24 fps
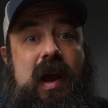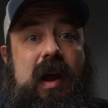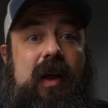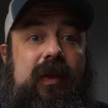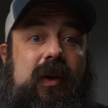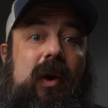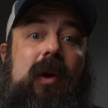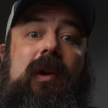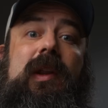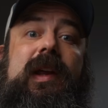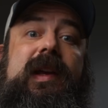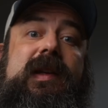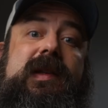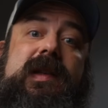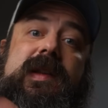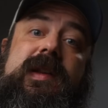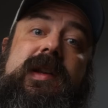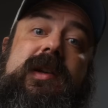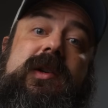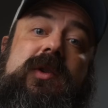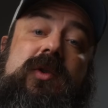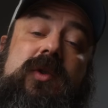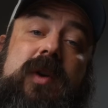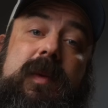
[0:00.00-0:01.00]
There are links in the
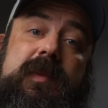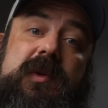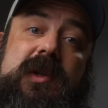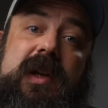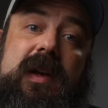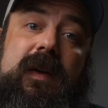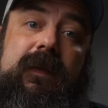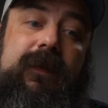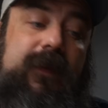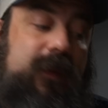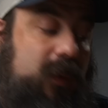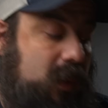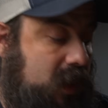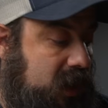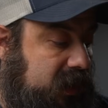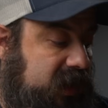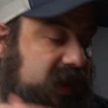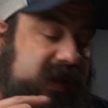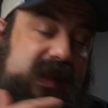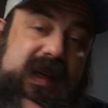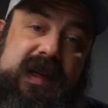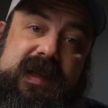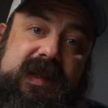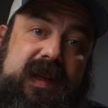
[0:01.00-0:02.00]
description for
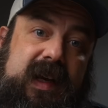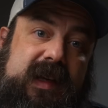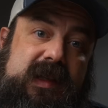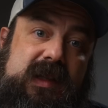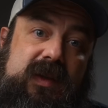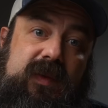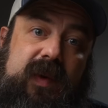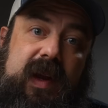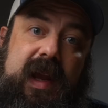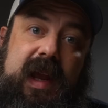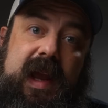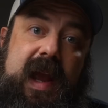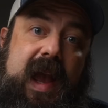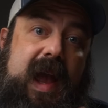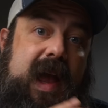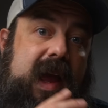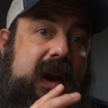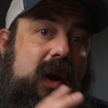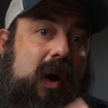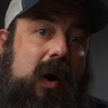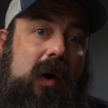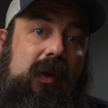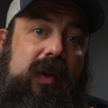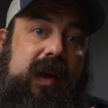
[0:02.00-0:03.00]
the Z6 III
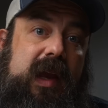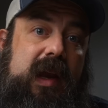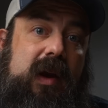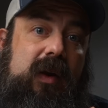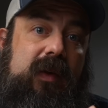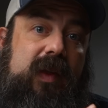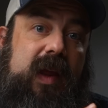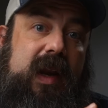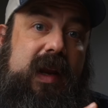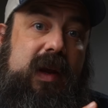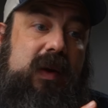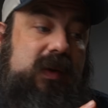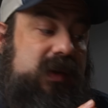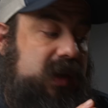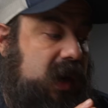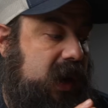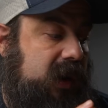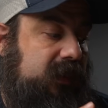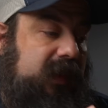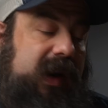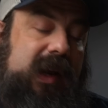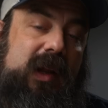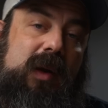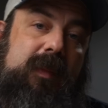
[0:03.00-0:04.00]
and all the gear that I use on
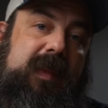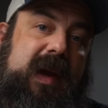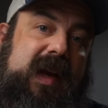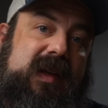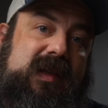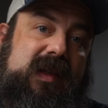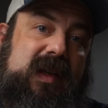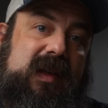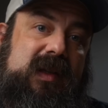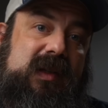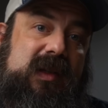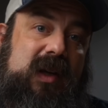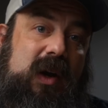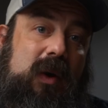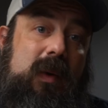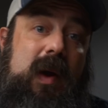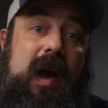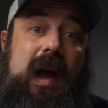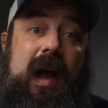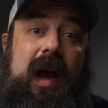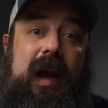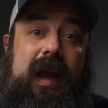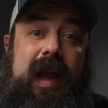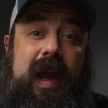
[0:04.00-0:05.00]
a regular basis. So
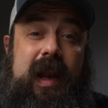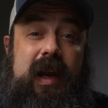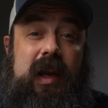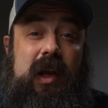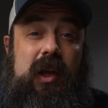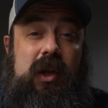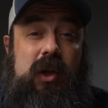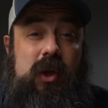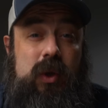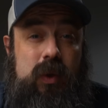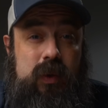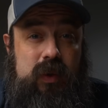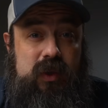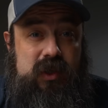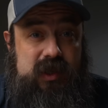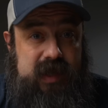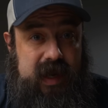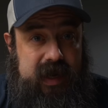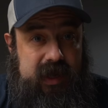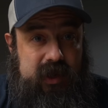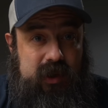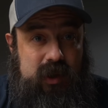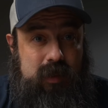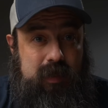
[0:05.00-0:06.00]
again, huge
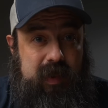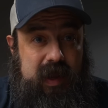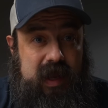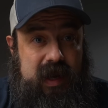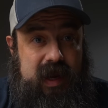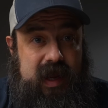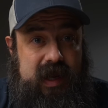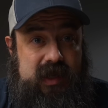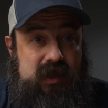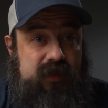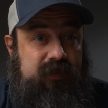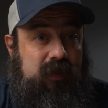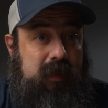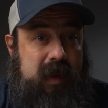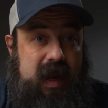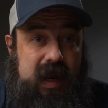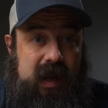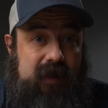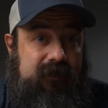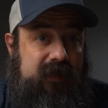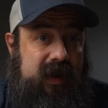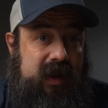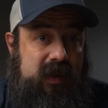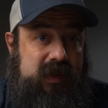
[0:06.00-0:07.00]
thank you to B&H for
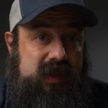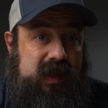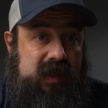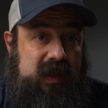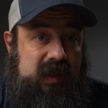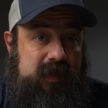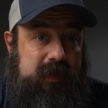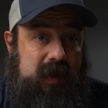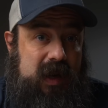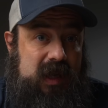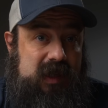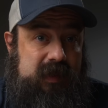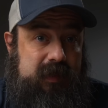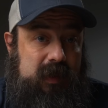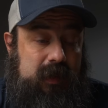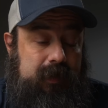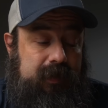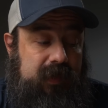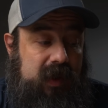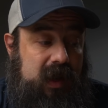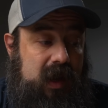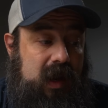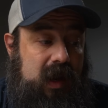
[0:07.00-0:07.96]
making videos like this possible.